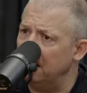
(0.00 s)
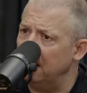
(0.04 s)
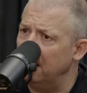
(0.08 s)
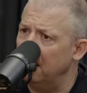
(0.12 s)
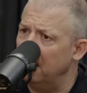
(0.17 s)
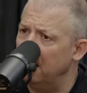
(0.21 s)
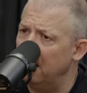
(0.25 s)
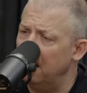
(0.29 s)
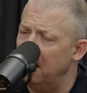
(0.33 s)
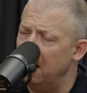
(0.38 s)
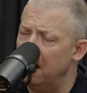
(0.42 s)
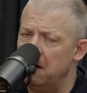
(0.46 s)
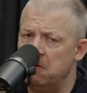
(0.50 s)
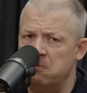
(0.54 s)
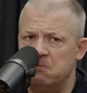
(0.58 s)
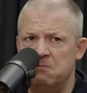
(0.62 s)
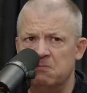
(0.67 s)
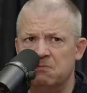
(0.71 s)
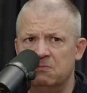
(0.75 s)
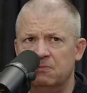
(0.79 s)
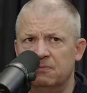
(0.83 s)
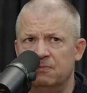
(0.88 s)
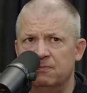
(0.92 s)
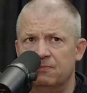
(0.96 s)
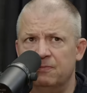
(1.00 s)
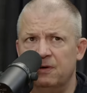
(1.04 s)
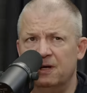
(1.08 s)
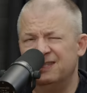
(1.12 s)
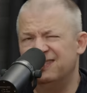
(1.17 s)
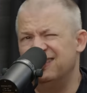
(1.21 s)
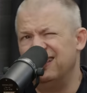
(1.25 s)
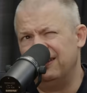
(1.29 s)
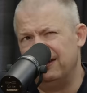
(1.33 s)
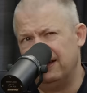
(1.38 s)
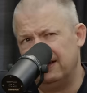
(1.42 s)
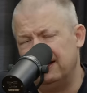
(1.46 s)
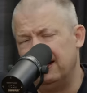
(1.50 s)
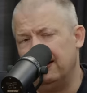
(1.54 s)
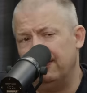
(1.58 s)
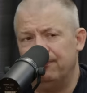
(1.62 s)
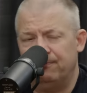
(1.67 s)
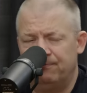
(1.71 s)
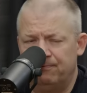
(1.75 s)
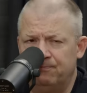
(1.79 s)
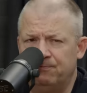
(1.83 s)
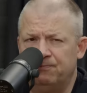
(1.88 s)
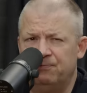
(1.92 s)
Um, I said again.